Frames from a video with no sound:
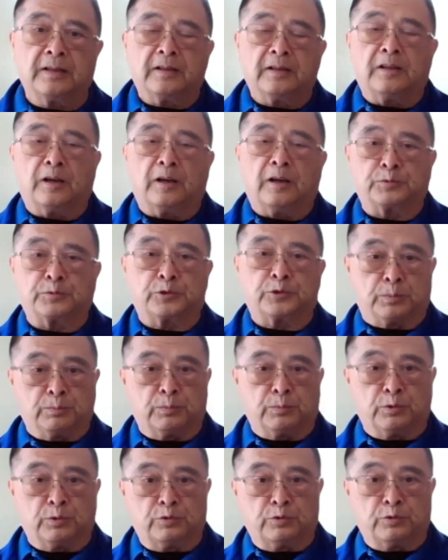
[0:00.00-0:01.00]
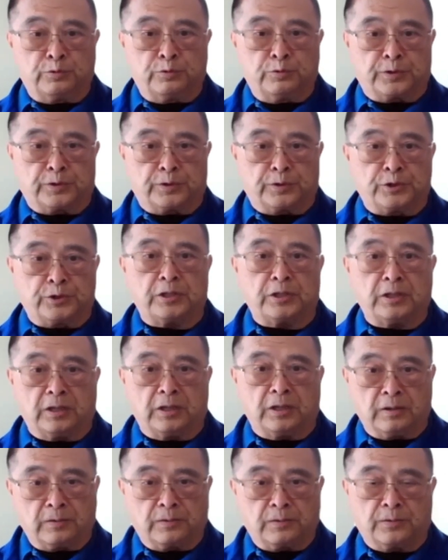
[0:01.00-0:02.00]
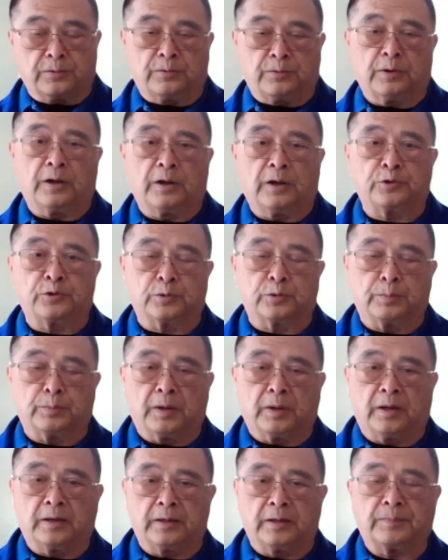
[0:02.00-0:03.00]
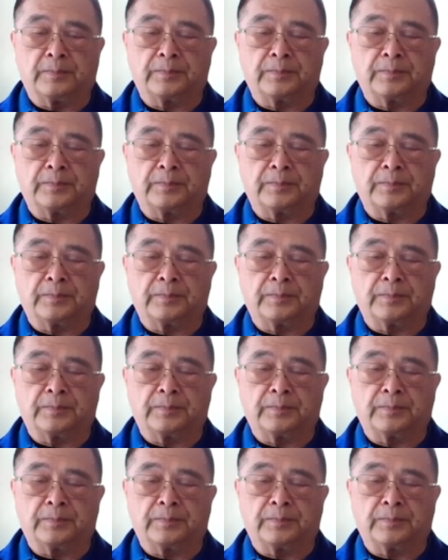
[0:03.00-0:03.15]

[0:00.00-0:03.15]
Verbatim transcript: helps to move the chi throughout your body.